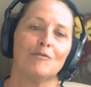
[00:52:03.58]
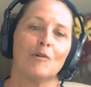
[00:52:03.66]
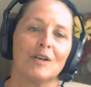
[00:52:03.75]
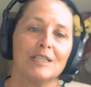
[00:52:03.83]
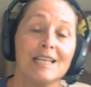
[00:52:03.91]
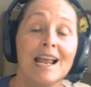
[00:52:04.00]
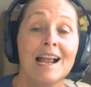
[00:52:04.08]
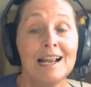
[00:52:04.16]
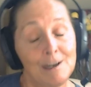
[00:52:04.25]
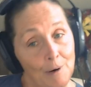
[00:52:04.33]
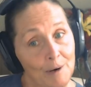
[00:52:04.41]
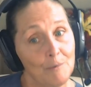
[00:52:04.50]
for us.
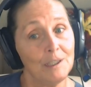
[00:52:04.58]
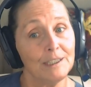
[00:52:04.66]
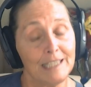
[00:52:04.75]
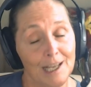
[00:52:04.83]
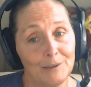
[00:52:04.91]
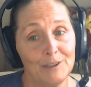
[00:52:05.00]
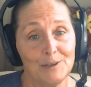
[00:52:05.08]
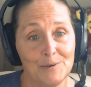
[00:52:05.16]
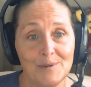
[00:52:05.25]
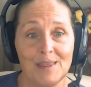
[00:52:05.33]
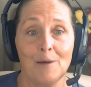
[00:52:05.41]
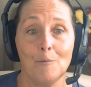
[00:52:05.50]
Now, I will tell
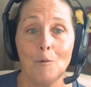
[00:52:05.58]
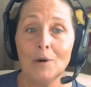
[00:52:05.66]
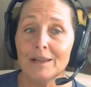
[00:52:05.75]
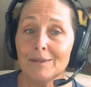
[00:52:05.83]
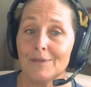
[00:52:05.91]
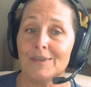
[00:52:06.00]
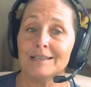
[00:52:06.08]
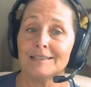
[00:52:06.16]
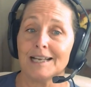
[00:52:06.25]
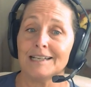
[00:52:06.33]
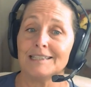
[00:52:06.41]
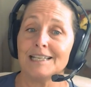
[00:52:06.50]
you that one of the things
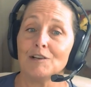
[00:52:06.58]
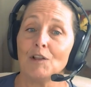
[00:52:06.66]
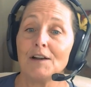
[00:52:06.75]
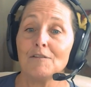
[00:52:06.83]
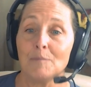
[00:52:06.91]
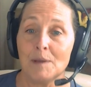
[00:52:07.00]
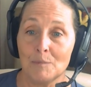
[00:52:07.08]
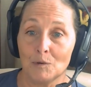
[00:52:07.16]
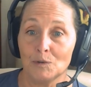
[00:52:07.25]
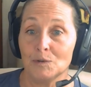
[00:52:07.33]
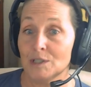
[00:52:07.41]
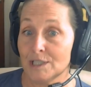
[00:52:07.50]
that I see a lot of
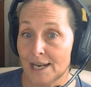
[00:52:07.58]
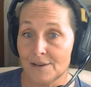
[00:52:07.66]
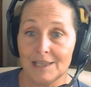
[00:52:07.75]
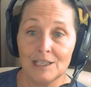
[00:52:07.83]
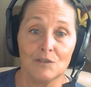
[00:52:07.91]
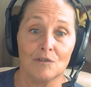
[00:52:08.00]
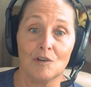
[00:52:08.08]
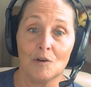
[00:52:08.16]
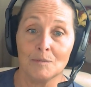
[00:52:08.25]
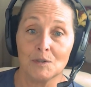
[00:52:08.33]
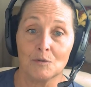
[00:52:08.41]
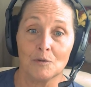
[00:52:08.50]
people who design things for the
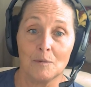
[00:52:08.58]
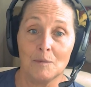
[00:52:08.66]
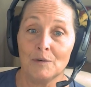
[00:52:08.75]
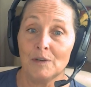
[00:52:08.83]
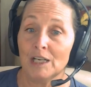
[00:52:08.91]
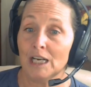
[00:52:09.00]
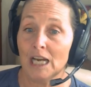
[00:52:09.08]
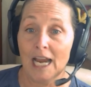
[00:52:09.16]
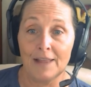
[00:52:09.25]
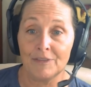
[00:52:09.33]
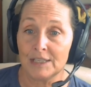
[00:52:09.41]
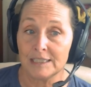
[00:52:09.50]
homeschool community
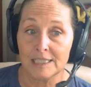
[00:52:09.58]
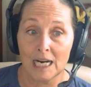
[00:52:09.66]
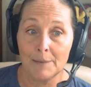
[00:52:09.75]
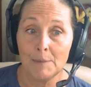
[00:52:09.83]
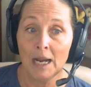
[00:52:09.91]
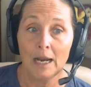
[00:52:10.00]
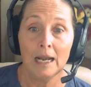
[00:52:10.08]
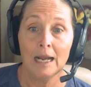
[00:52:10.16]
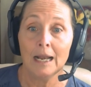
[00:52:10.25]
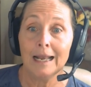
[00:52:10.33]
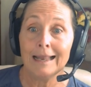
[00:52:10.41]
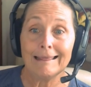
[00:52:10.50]
at this time,
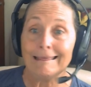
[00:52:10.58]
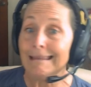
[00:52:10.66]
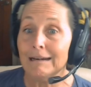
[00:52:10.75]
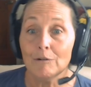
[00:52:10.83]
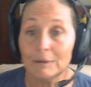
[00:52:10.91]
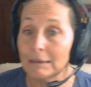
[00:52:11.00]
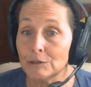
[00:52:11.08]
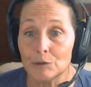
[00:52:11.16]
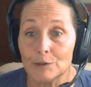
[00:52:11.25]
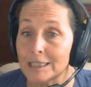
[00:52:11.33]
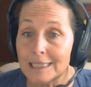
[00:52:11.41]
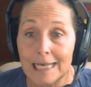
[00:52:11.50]
they don't
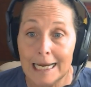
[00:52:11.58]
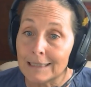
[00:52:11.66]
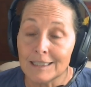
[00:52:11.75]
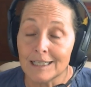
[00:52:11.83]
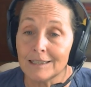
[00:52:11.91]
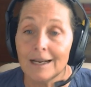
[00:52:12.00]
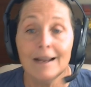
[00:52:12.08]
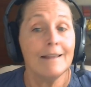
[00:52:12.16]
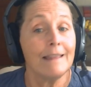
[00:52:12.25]
understand it.